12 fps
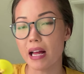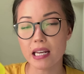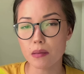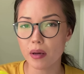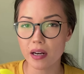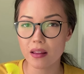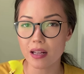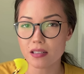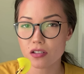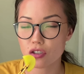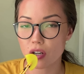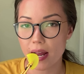anybody
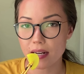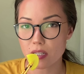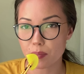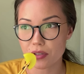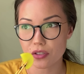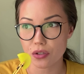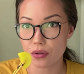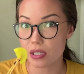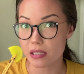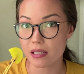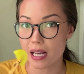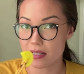that's trying to pursue
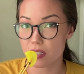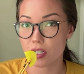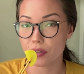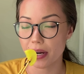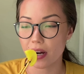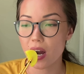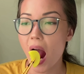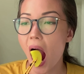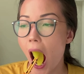this as a career.